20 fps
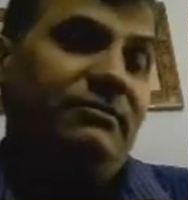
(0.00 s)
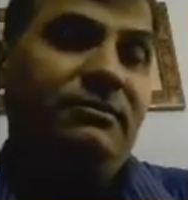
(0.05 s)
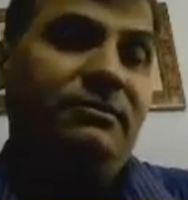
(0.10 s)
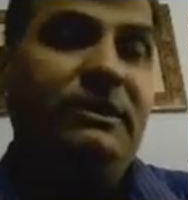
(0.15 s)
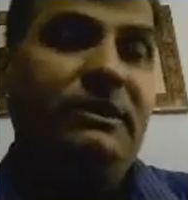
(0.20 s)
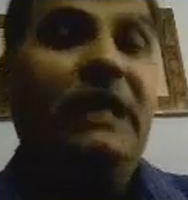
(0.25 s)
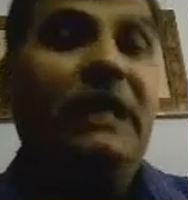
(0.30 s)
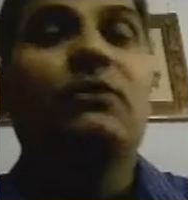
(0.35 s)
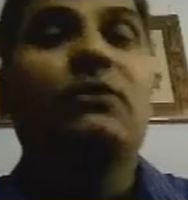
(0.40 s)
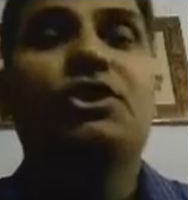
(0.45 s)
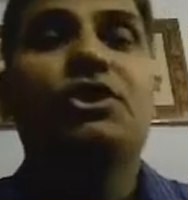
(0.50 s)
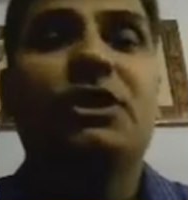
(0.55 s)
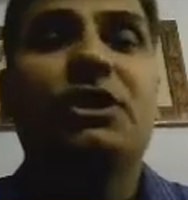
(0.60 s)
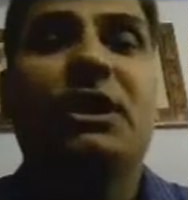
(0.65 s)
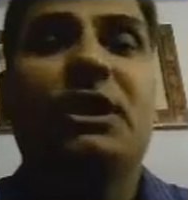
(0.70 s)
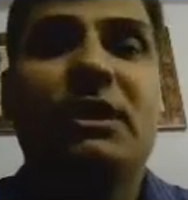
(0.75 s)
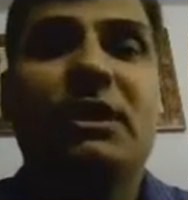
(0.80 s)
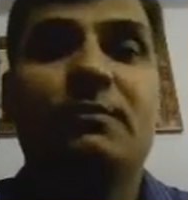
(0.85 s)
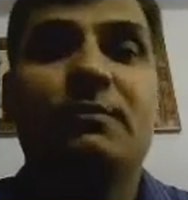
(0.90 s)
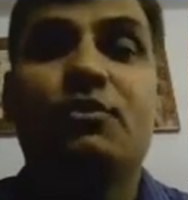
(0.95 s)
The question
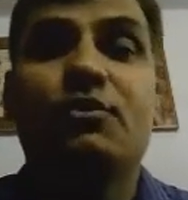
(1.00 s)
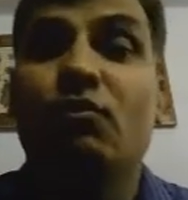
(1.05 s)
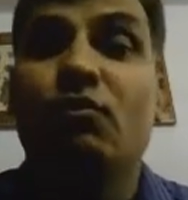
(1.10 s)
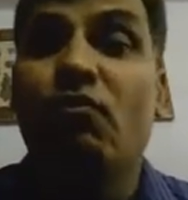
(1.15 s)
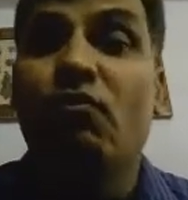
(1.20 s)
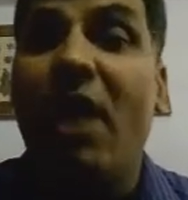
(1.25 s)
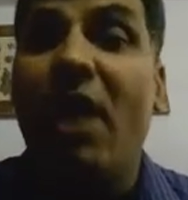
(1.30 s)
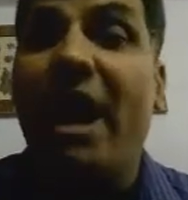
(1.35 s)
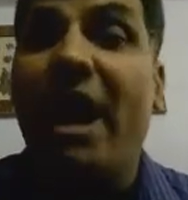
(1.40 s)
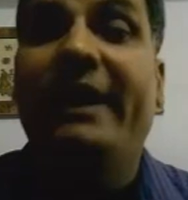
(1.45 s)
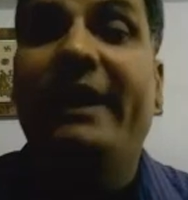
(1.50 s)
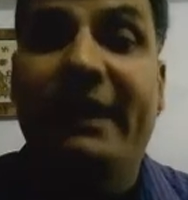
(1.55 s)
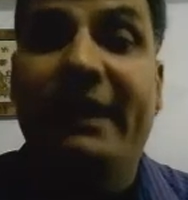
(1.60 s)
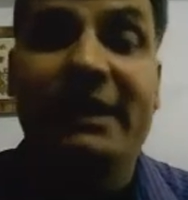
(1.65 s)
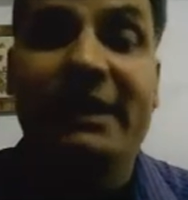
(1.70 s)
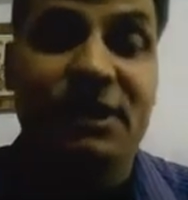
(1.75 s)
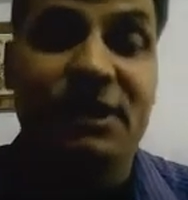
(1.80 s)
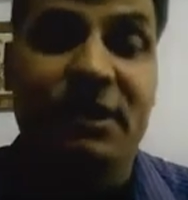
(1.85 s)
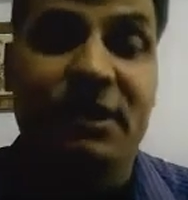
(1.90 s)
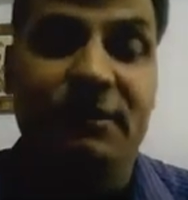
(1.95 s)
comes, why
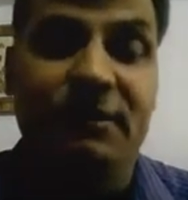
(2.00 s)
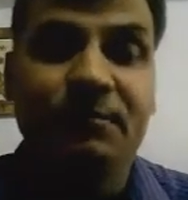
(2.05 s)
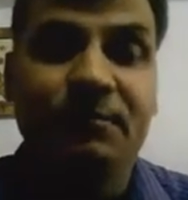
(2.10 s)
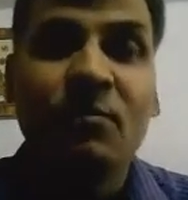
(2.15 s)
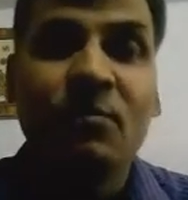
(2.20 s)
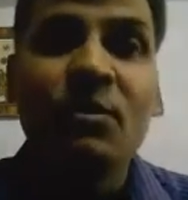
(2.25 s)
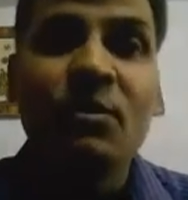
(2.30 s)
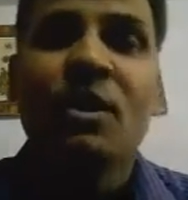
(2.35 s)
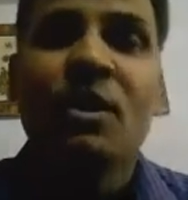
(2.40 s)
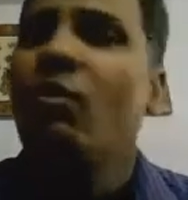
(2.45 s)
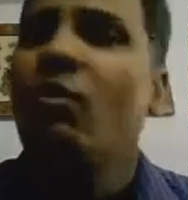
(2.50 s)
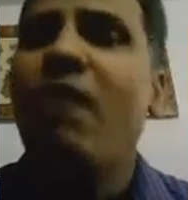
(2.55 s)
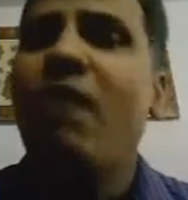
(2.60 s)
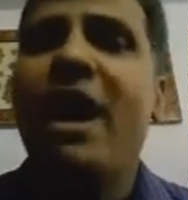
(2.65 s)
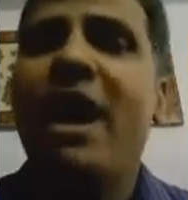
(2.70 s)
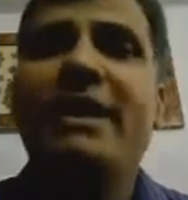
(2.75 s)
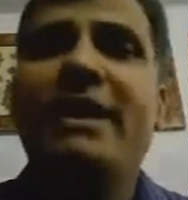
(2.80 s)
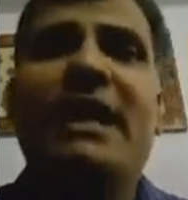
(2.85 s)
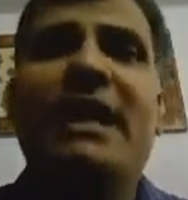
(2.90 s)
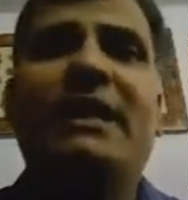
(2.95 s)
laser? Why
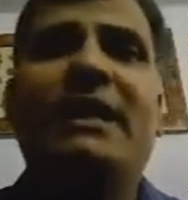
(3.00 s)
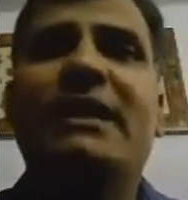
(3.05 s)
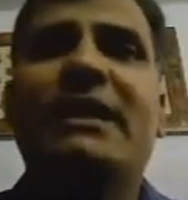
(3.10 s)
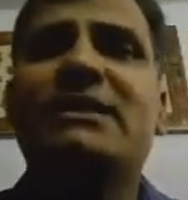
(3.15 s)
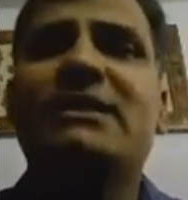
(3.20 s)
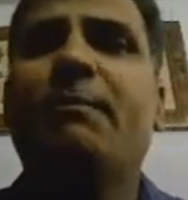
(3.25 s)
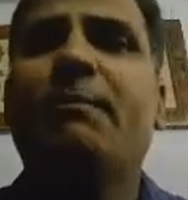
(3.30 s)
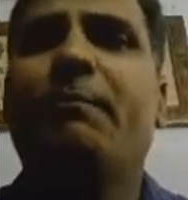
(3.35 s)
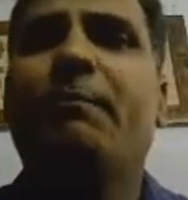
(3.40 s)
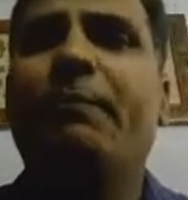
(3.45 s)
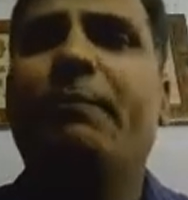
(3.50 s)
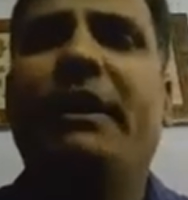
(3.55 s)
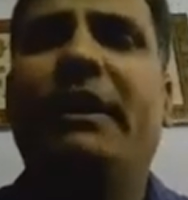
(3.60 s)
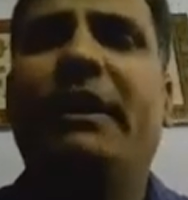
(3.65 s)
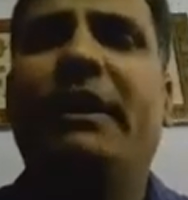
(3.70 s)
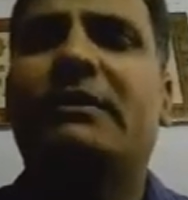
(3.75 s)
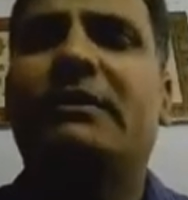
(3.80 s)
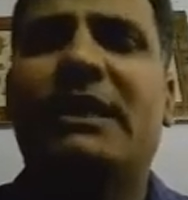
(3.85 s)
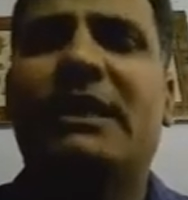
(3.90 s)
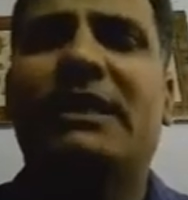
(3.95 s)
not a simple
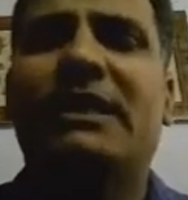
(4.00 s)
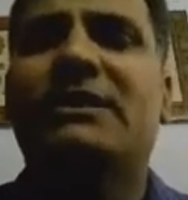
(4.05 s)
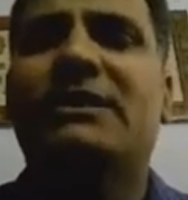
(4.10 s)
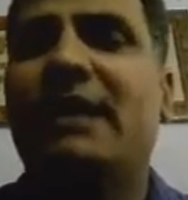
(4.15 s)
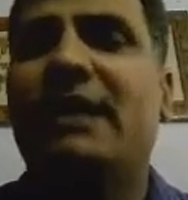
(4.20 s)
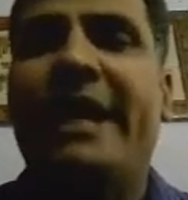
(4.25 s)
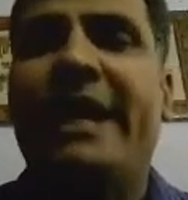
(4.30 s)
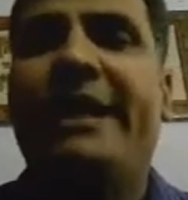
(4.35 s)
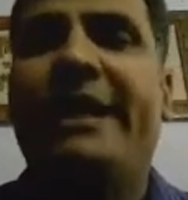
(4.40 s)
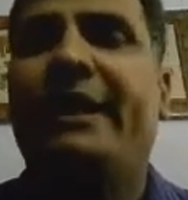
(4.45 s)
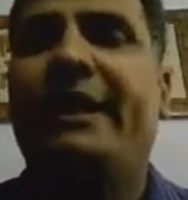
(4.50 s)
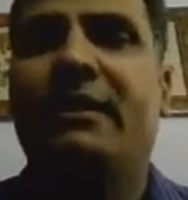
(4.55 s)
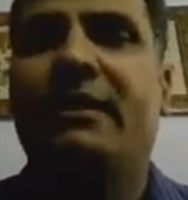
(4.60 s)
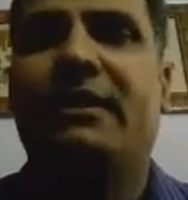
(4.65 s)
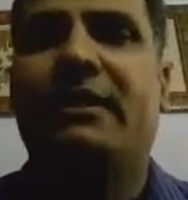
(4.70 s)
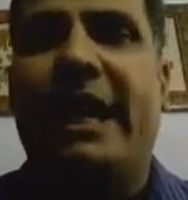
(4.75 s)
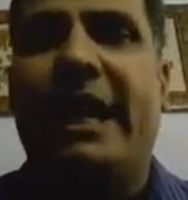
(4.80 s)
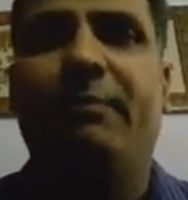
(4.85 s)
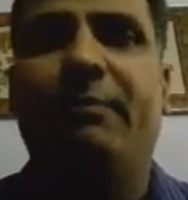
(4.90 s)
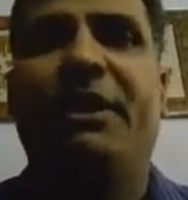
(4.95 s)
searchlight
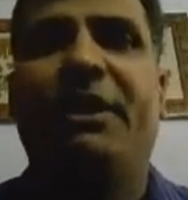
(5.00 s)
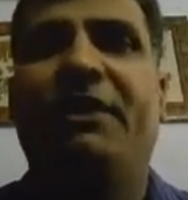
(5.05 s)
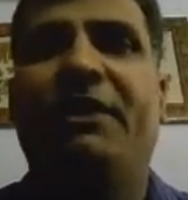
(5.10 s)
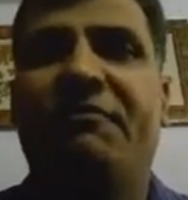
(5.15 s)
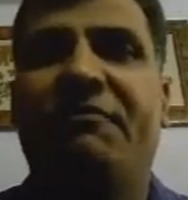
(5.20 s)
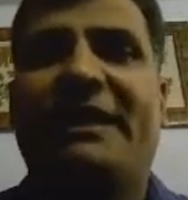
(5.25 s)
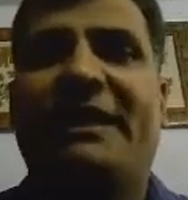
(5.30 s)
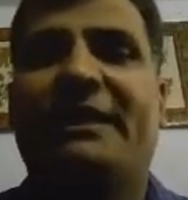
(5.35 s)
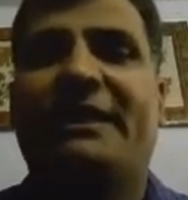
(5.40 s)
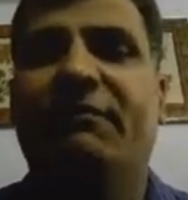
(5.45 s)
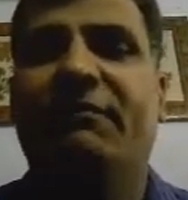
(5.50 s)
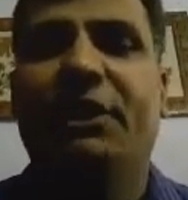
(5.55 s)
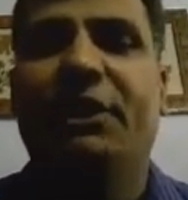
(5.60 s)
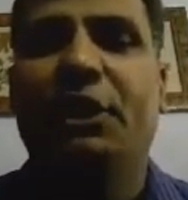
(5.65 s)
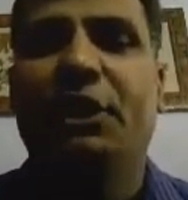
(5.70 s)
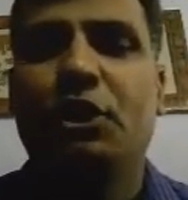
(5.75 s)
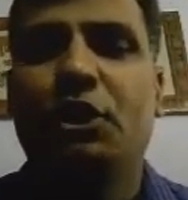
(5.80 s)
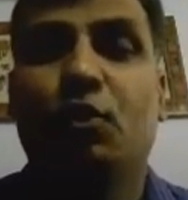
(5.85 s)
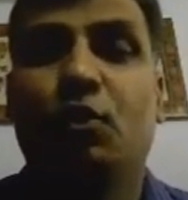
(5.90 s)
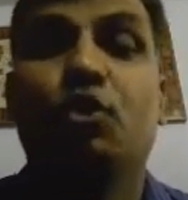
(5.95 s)
can be effectively
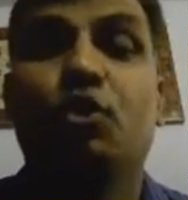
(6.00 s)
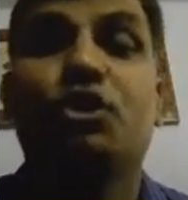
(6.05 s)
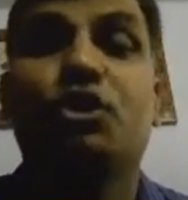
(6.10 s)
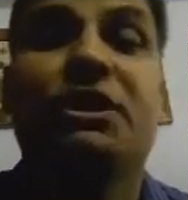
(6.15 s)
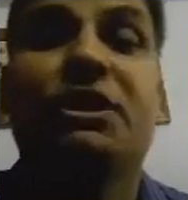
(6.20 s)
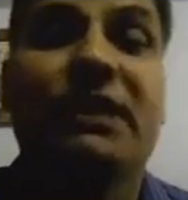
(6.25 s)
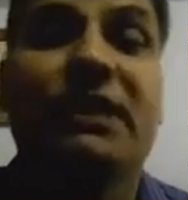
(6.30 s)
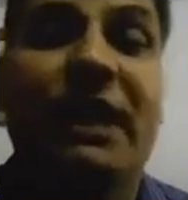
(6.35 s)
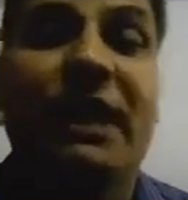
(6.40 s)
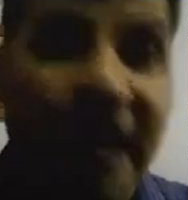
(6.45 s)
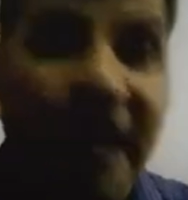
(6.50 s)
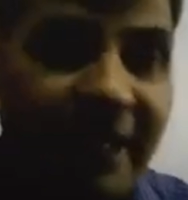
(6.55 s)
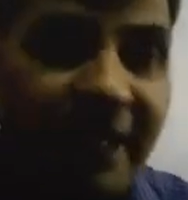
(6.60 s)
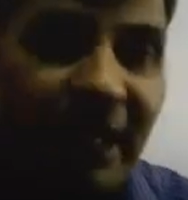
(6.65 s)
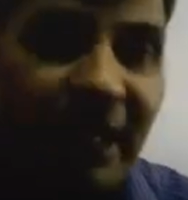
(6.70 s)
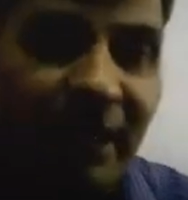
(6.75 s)
used in the LIDAR?